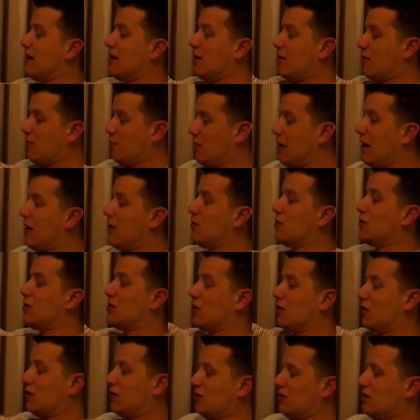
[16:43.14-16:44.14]
A power
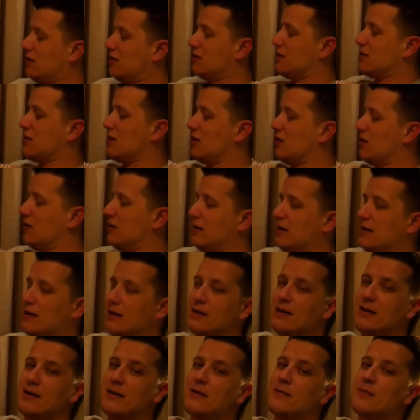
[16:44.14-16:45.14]
girl. So
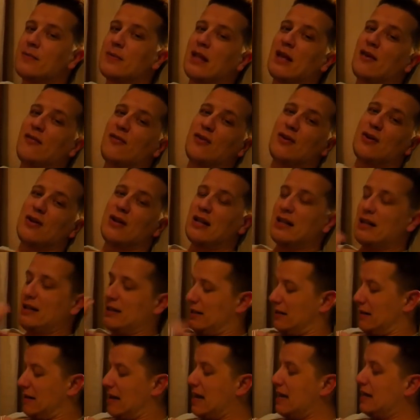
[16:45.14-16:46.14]
if you
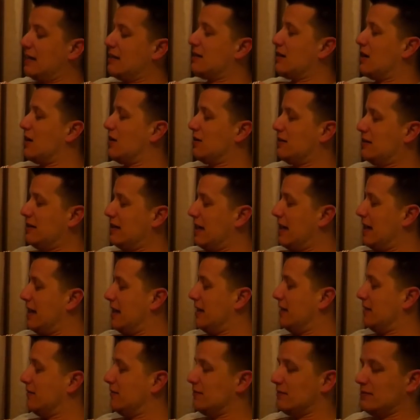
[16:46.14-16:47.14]
liked our
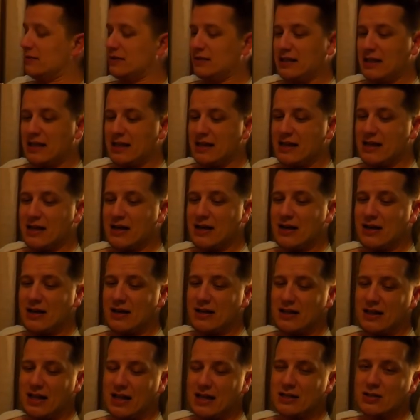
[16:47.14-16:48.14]
day, and
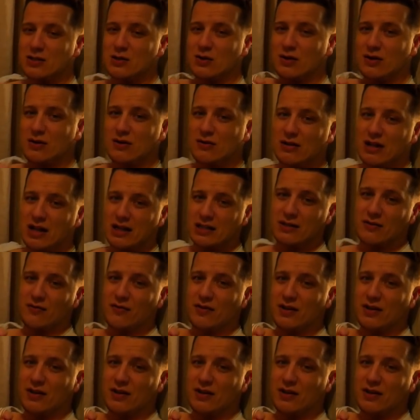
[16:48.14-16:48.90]
like the